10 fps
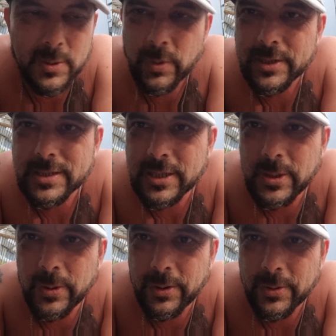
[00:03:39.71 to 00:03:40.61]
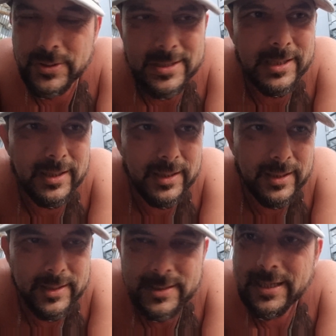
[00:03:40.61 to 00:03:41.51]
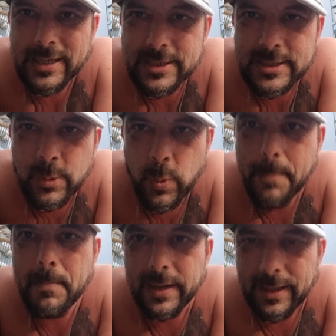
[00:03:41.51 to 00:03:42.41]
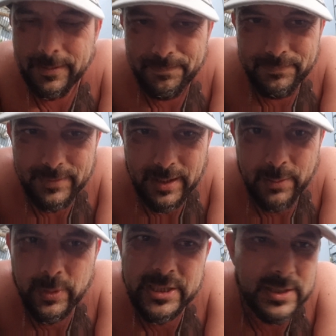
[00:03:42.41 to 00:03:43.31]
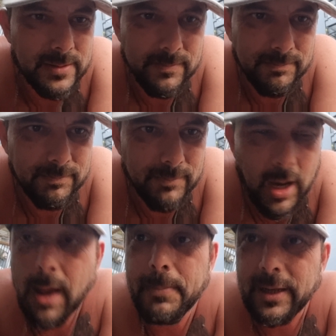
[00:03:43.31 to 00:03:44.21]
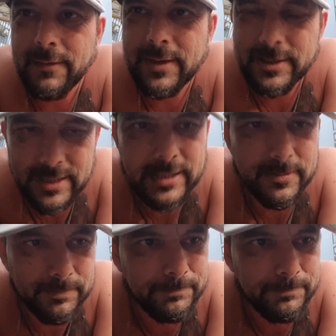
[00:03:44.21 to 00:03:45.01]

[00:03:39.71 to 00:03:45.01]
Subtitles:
You want to secure those tickets to Wembley, and which I believe he did.